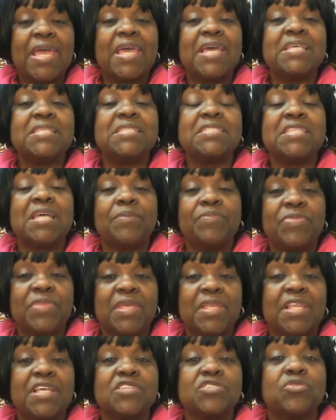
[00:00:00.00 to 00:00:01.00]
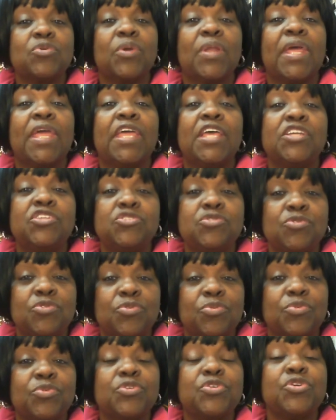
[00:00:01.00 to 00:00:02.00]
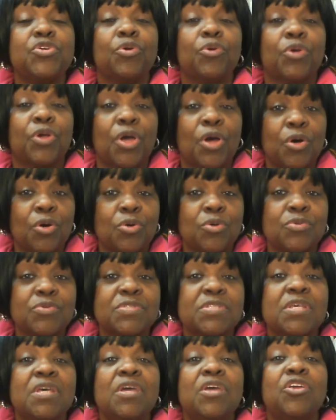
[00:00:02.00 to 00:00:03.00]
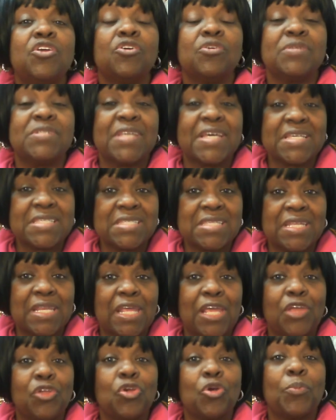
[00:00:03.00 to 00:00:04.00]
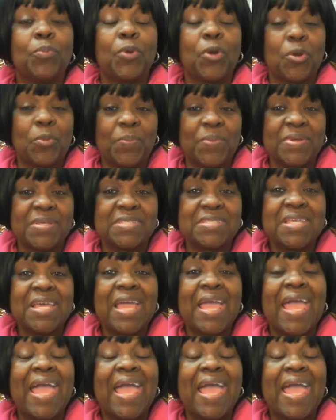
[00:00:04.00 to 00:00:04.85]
is something that's going to get you through to your goals, your destiny, and your purpose,